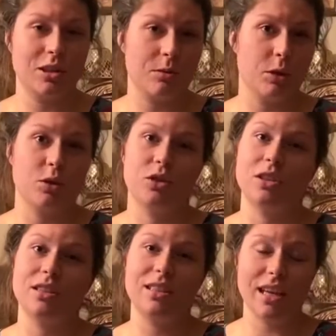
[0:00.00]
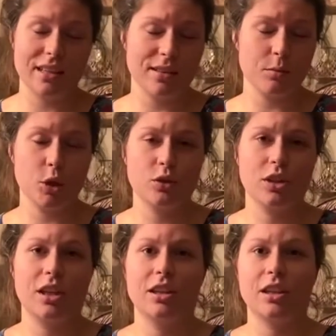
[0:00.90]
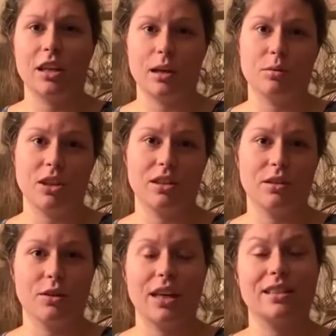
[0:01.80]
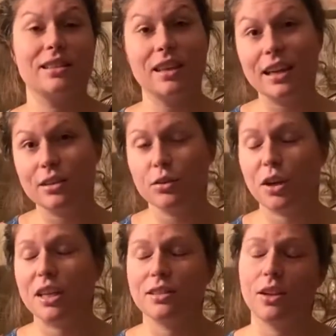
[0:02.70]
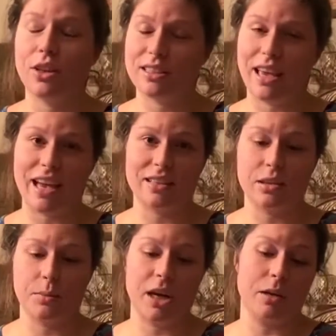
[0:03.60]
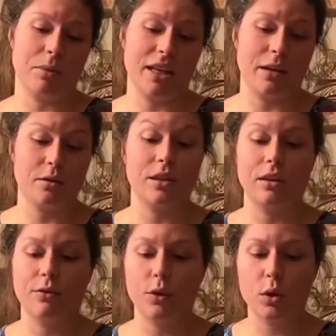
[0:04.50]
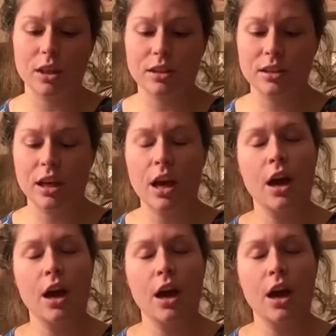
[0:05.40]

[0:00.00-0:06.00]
in motion stays in motion, an object at rest stays in rest unless acted upon by an outside force.